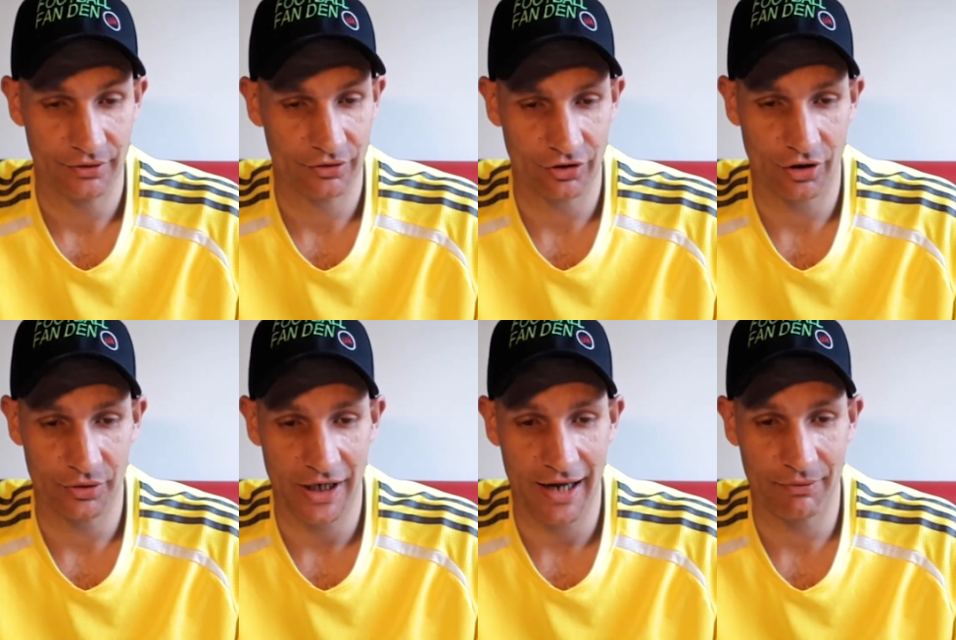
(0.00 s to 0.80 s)
So
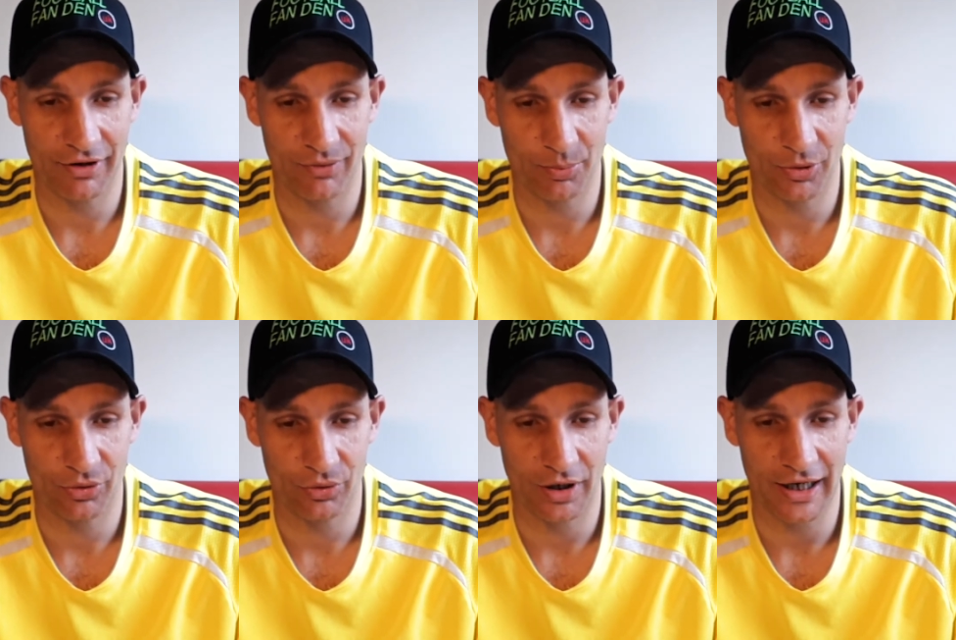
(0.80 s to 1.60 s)
yeah,
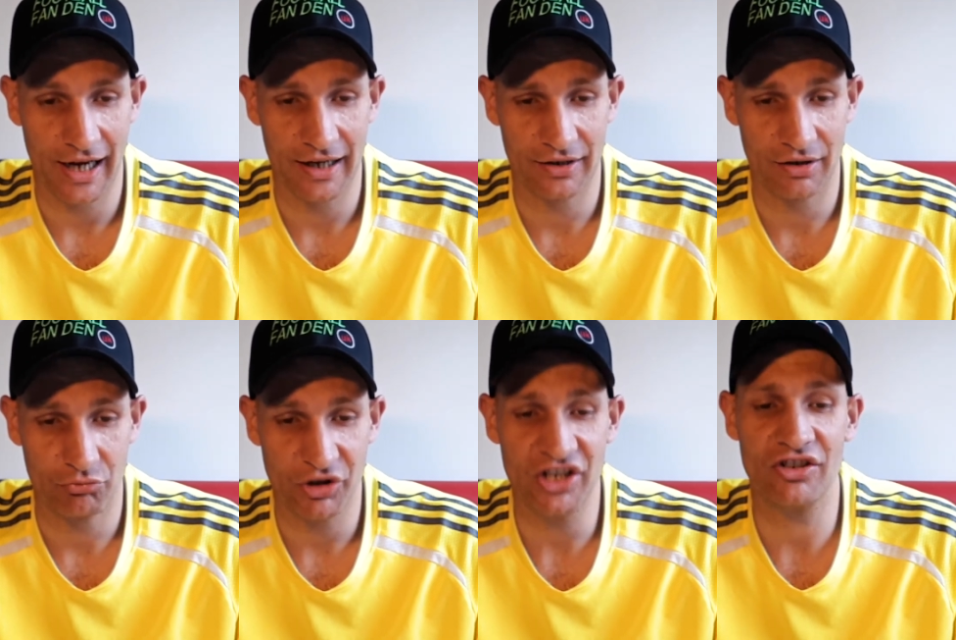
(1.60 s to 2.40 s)
Liverpool getting a
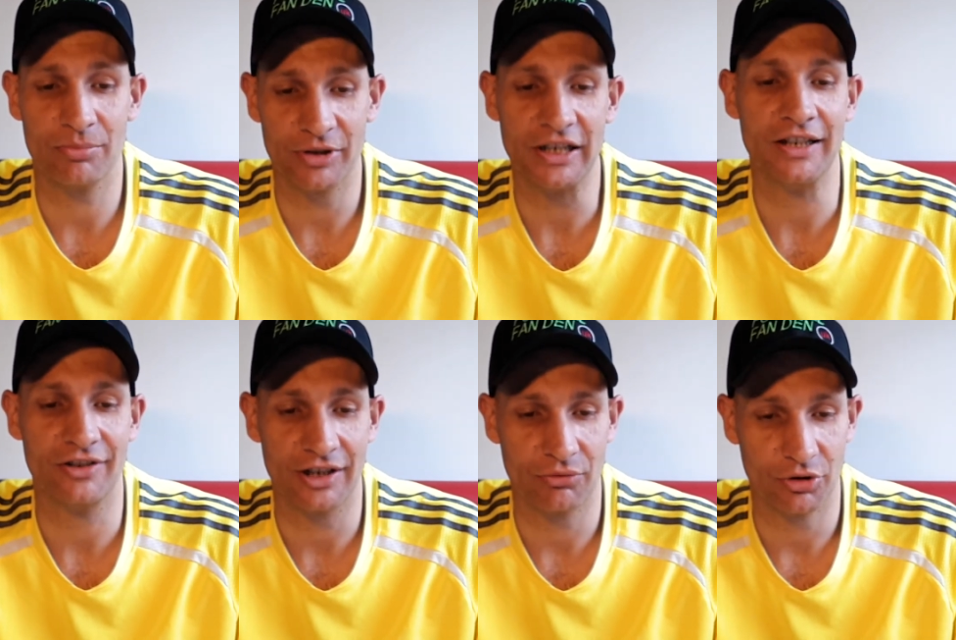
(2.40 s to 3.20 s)
reasonably
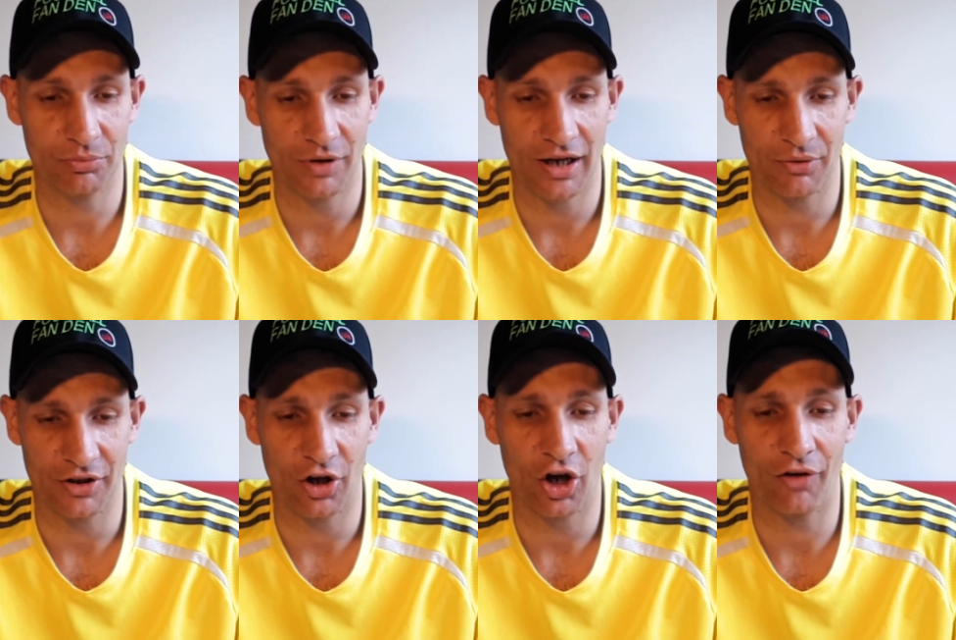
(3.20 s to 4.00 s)
easy group there.
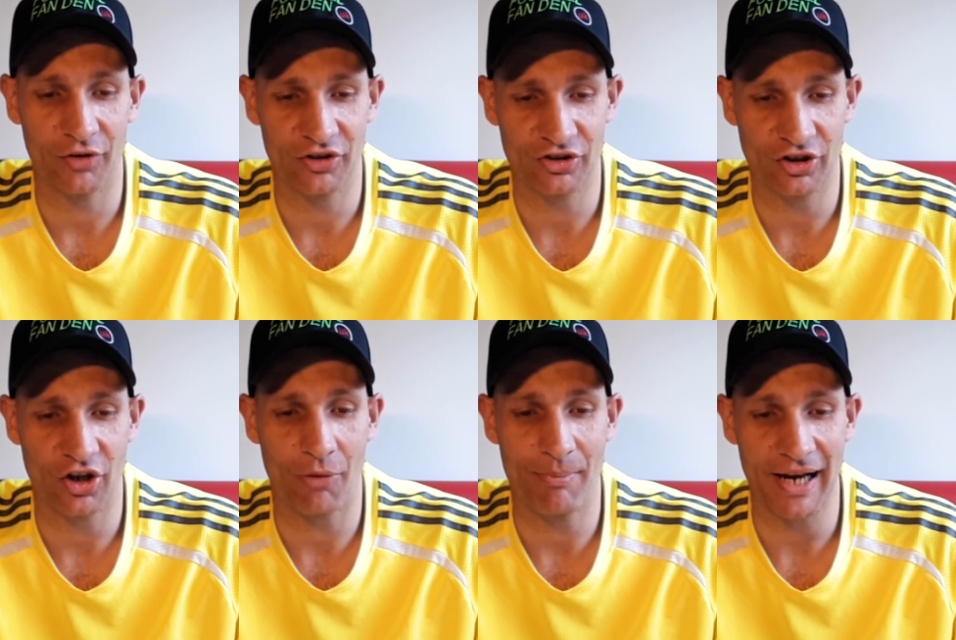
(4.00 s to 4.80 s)
Well, not obviously
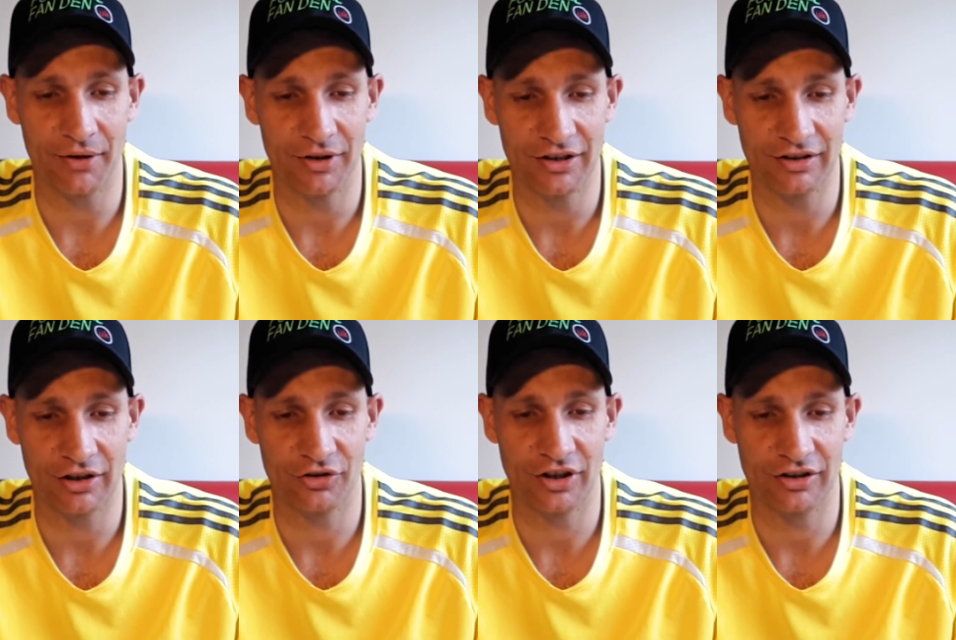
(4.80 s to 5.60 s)
not mega easy,
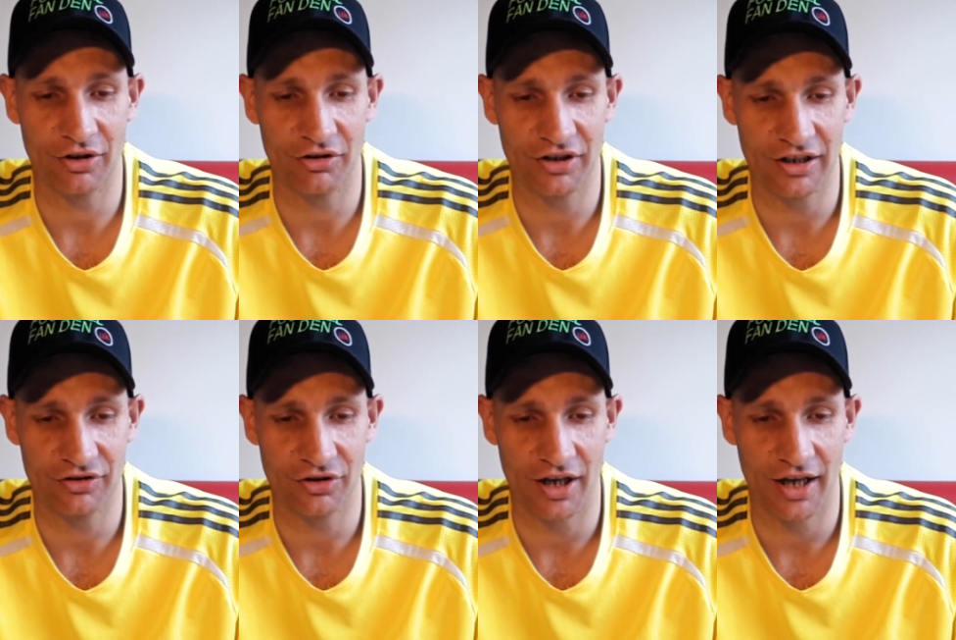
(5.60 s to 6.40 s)
because they did